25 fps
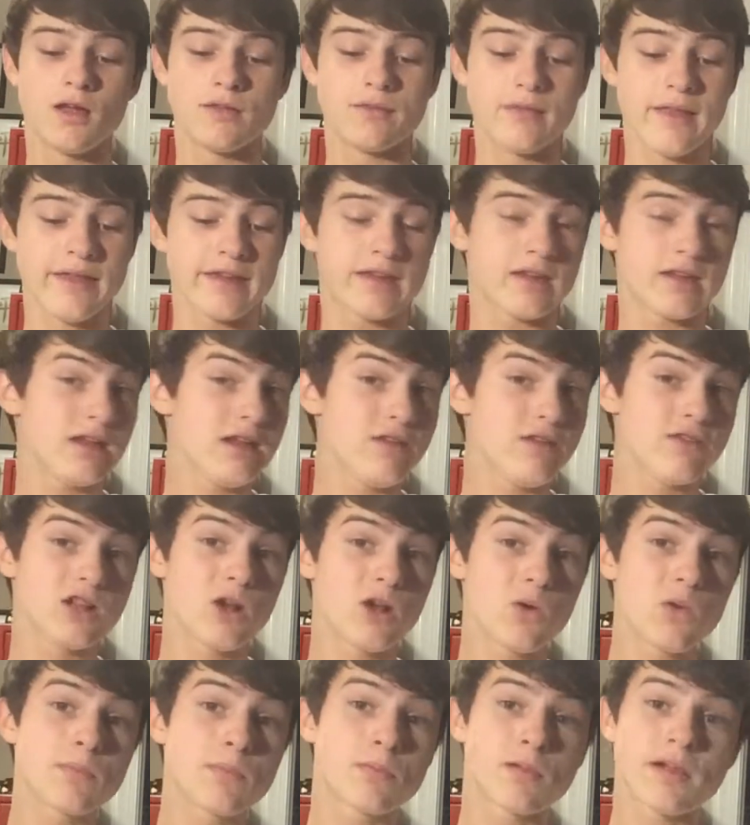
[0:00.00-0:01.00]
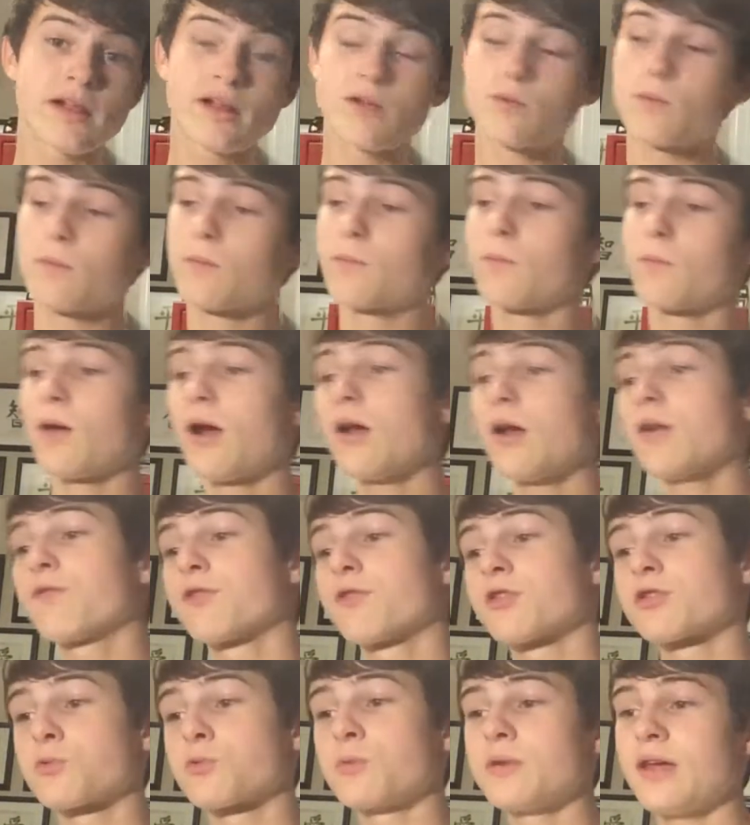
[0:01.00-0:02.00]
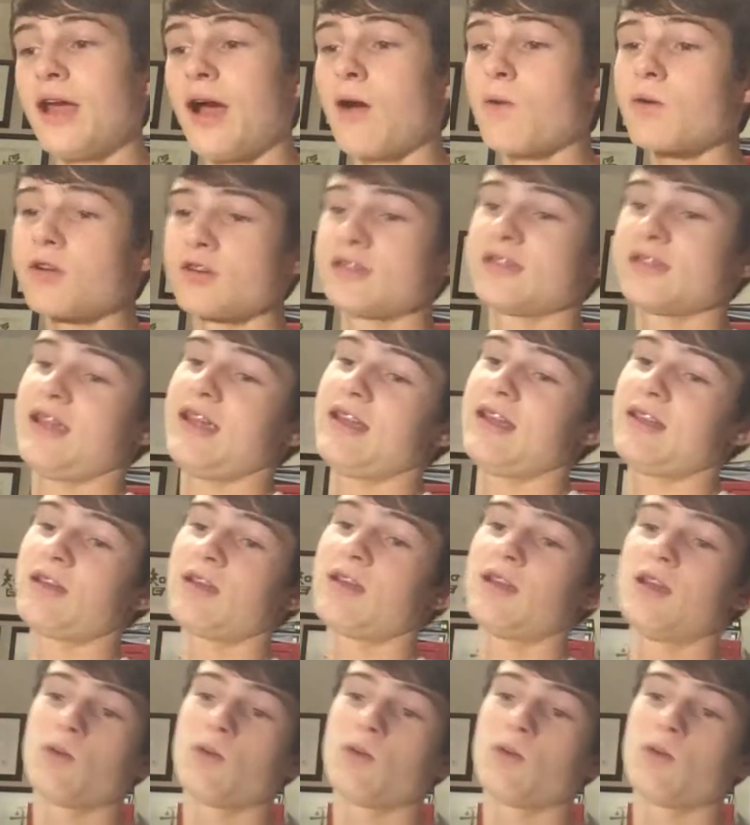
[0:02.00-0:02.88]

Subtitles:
Like, even though we played around for 3 hours and